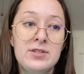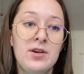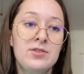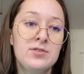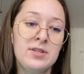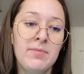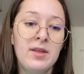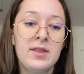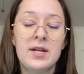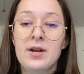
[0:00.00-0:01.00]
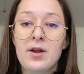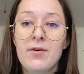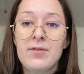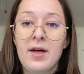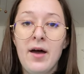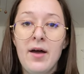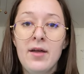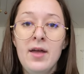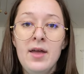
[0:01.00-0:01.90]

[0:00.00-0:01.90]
also something that I know that